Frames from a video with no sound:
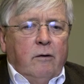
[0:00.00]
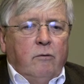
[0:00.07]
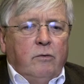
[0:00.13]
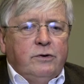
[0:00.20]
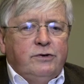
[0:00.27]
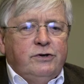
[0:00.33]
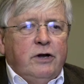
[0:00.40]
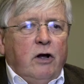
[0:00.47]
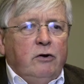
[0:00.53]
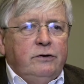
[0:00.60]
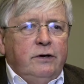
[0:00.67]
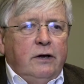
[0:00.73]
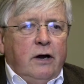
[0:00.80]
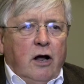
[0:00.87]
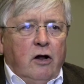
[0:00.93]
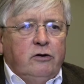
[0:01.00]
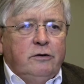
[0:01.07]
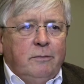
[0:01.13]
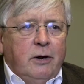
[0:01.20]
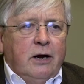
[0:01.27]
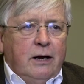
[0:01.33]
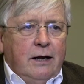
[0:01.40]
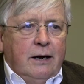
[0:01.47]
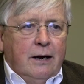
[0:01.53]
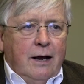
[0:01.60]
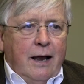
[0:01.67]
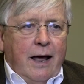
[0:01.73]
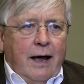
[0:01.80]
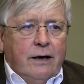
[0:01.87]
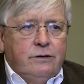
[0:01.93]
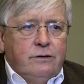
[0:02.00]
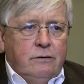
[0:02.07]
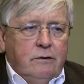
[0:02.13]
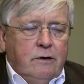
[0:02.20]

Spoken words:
resulted ultimately in class.